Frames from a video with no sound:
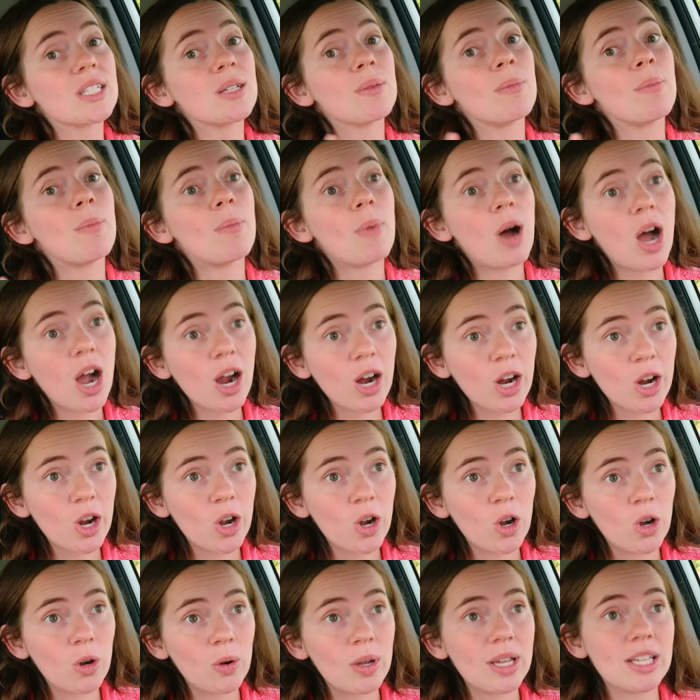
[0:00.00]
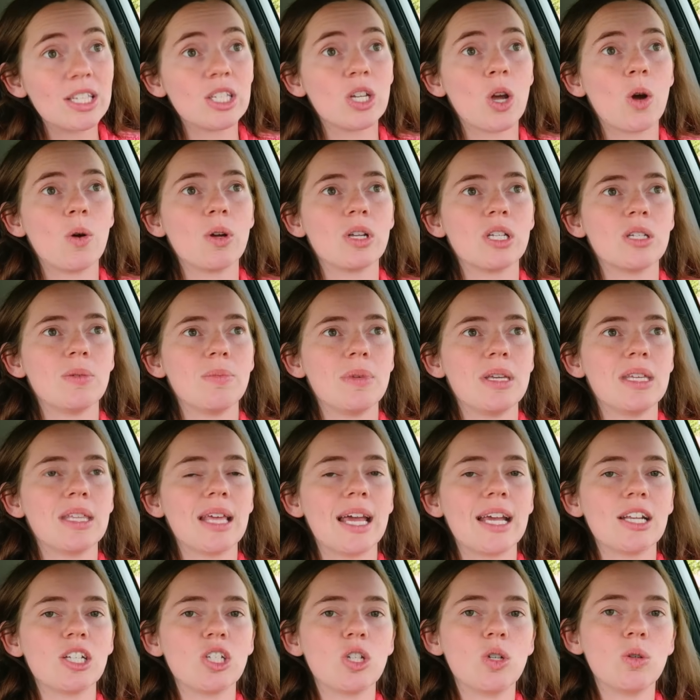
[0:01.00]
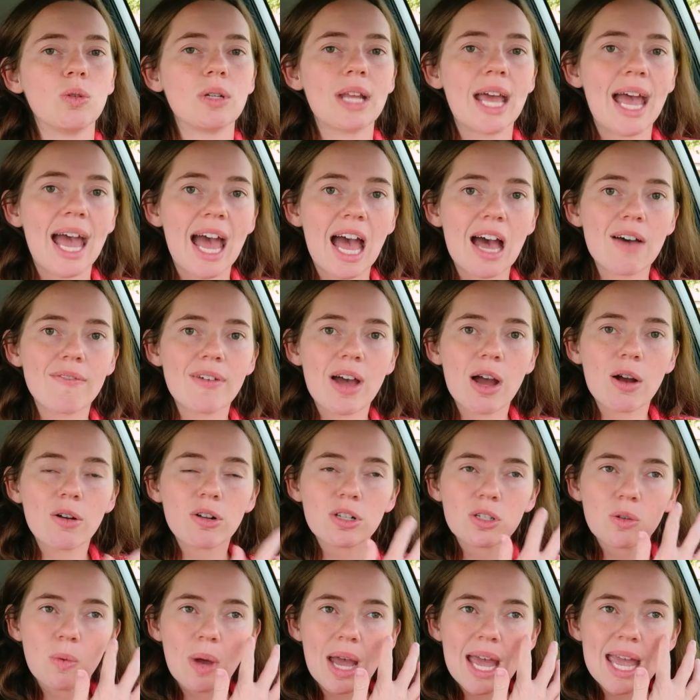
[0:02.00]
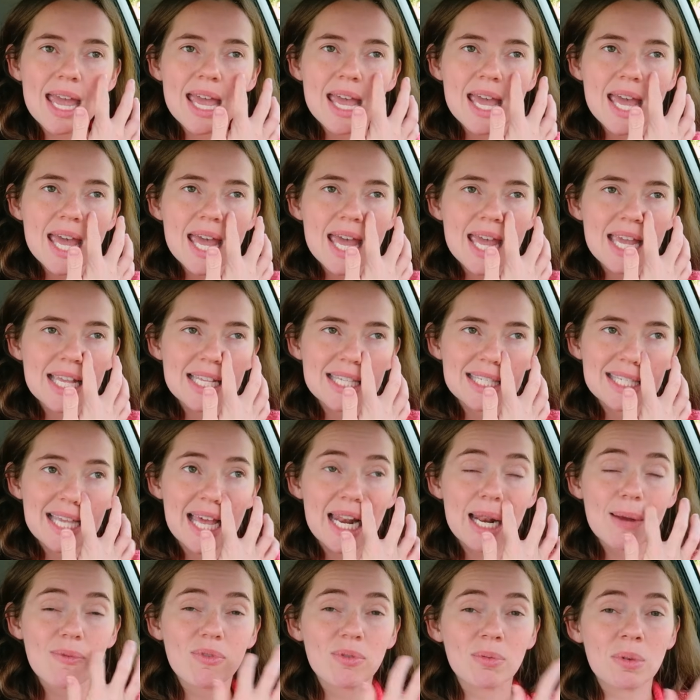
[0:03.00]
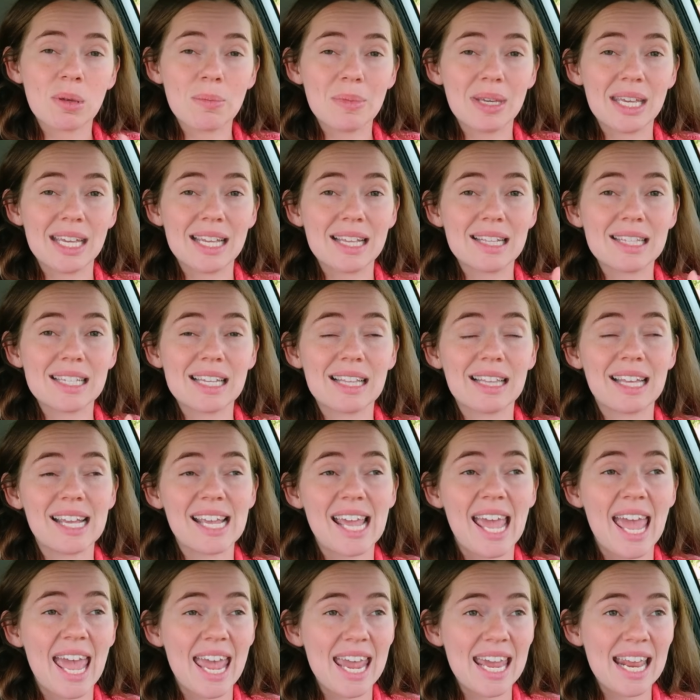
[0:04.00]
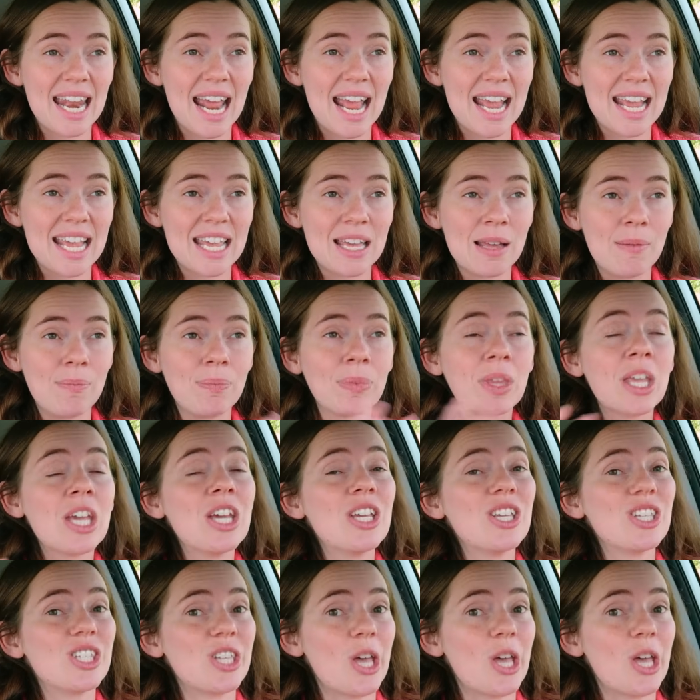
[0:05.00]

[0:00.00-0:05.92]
tomorrow is going to be like 2.5 hours away, and setup for me begins at like 8 a.m.